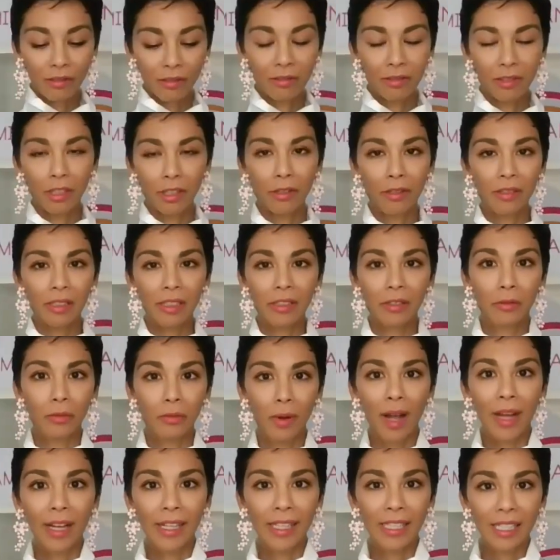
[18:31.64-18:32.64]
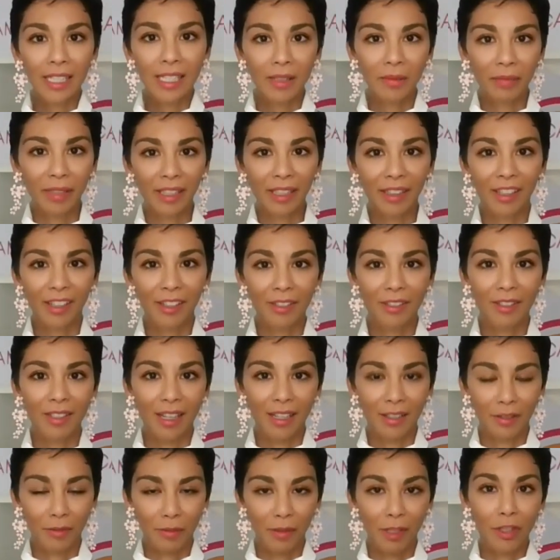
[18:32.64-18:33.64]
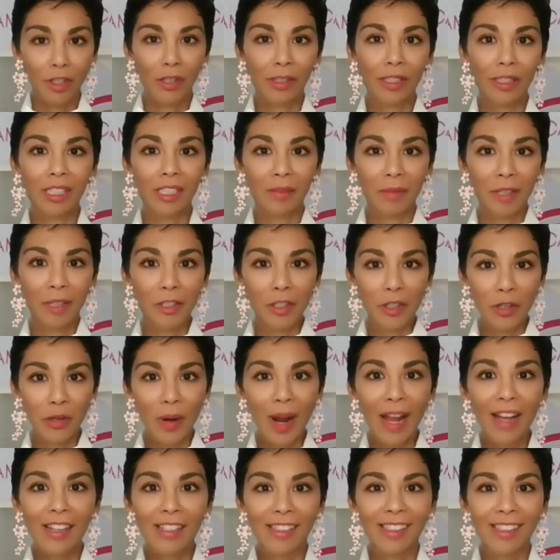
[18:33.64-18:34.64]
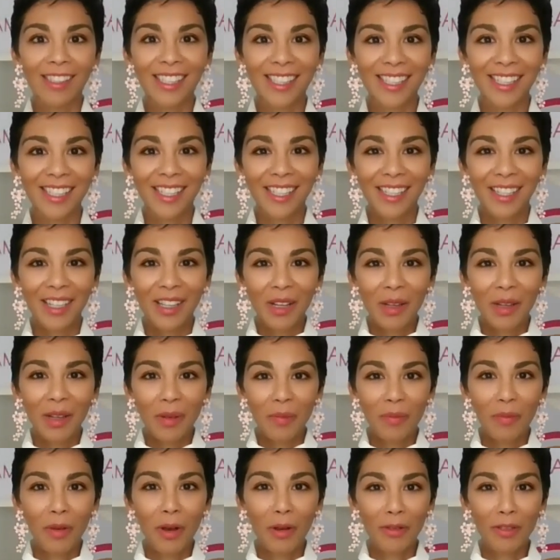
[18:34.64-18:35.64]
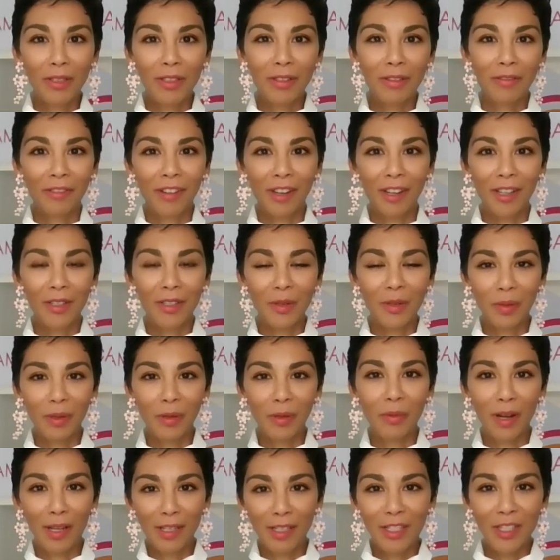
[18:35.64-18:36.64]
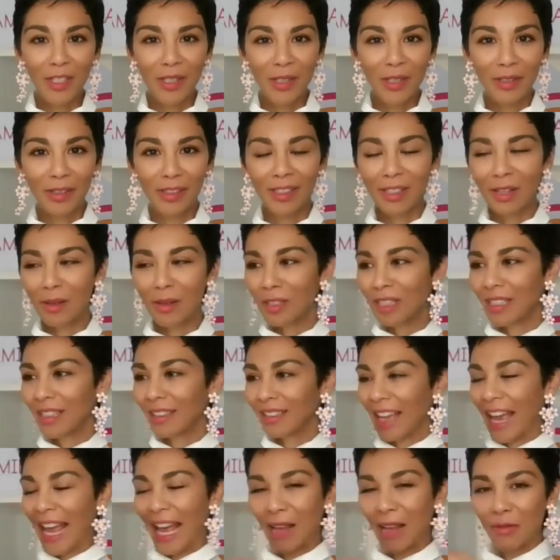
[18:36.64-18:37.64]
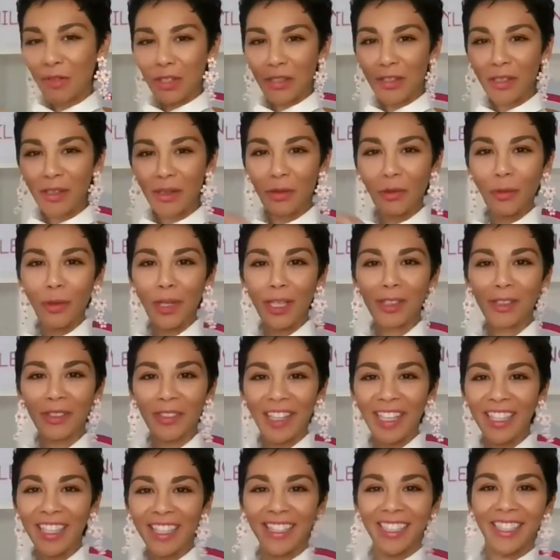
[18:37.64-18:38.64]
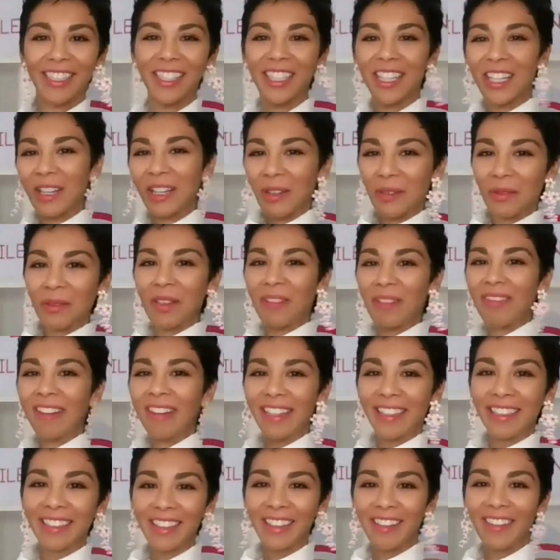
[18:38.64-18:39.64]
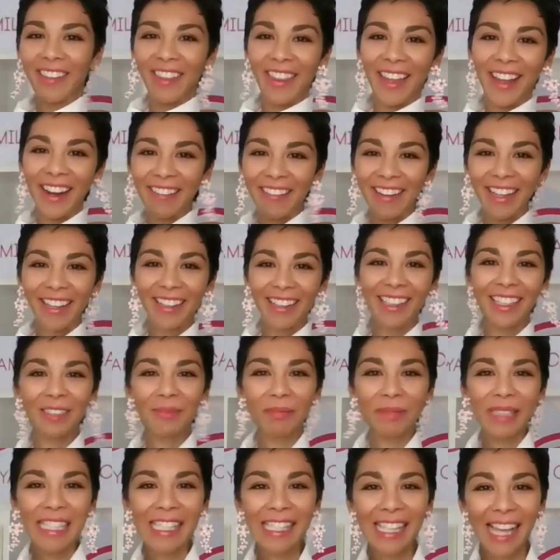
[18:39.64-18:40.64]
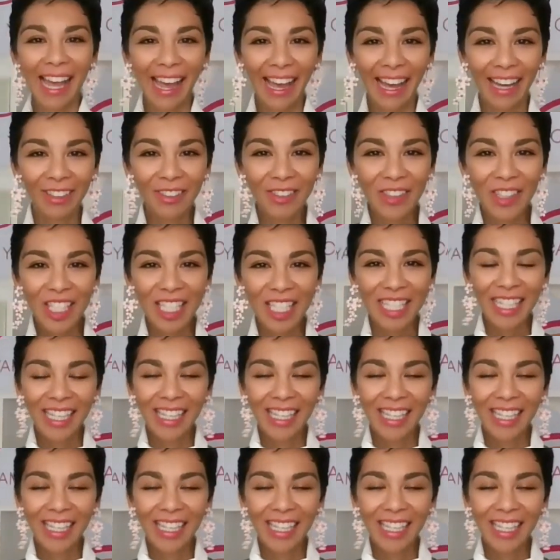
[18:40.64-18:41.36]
totally right, because as we're talking about trends, most of us, we want to, it's almost like the hamster on the wheel, right? We want to go there and not miss out.